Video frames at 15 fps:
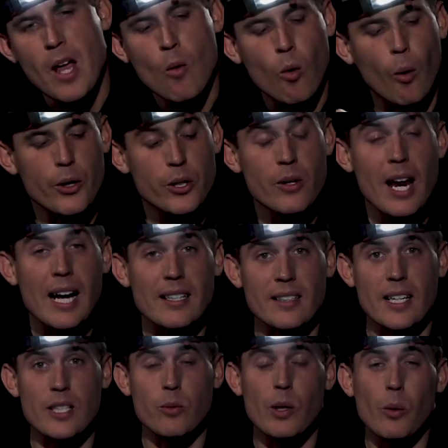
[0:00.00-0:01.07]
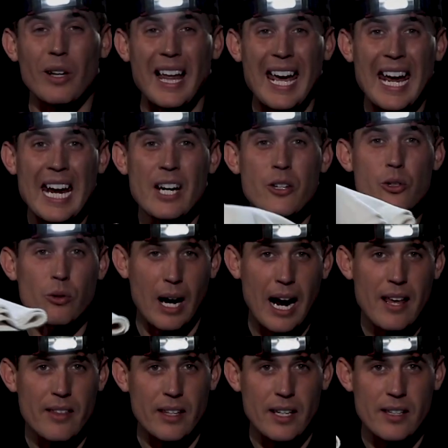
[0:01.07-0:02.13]
What we do next is we will hang
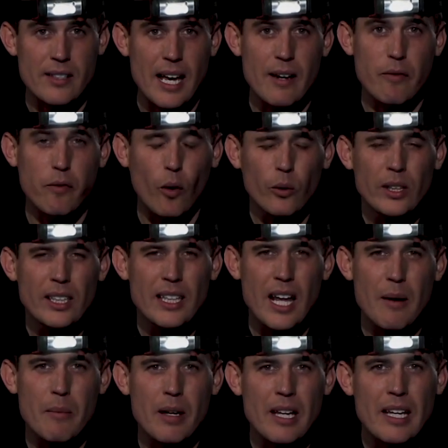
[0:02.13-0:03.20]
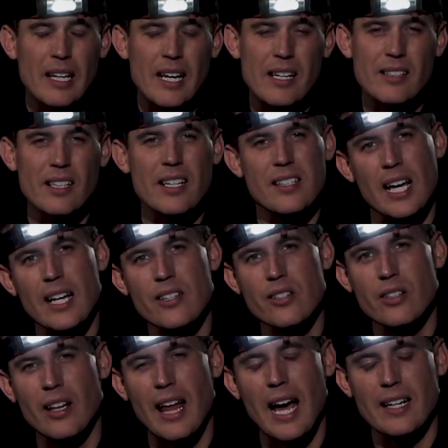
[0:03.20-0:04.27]
dry these, and folding them is an
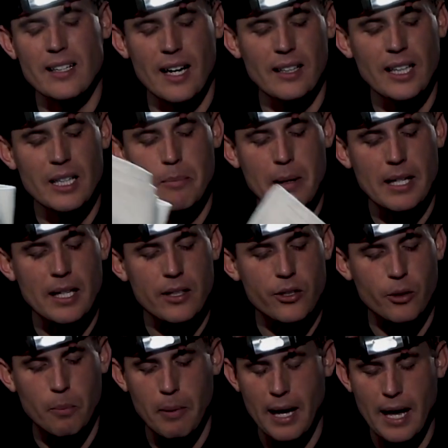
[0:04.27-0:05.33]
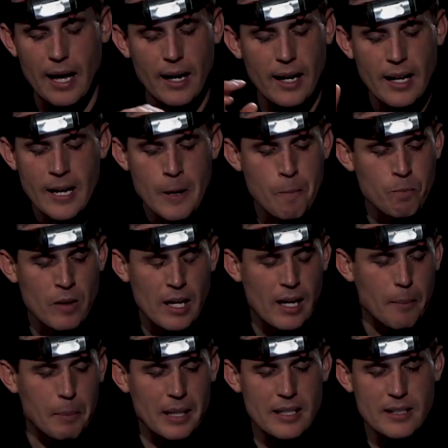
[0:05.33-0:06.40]
intentional act, kind of like making your bed,
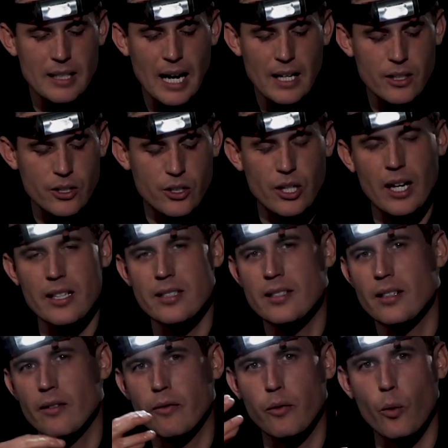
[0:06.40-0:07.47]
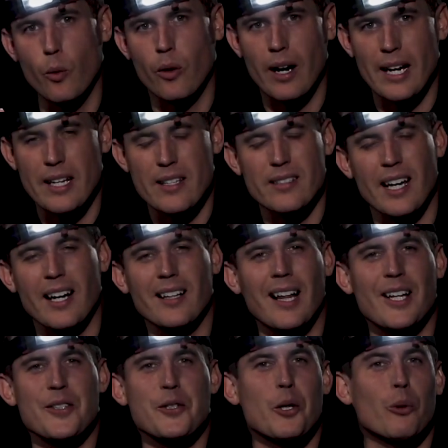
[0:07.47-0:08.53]
but it's not just for any
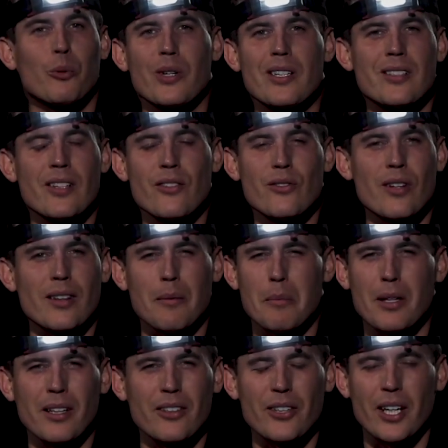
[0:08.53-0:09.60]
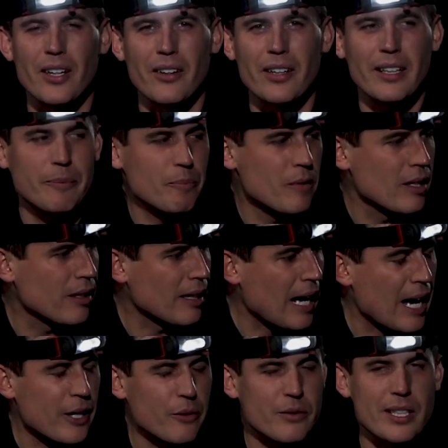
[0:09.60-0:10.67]
psychological reasons that the military
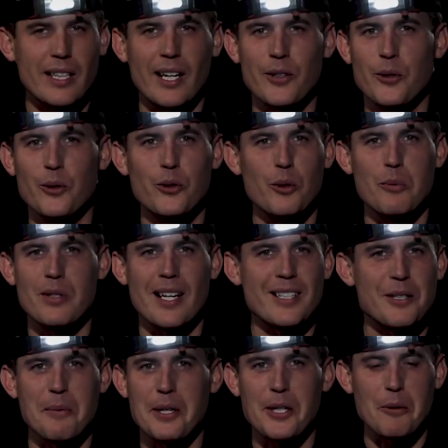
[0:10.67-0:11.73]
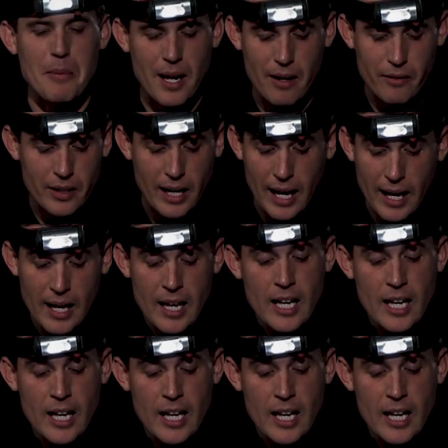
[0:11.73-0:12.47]
guy you've seen on YouTube says to make your bed every day.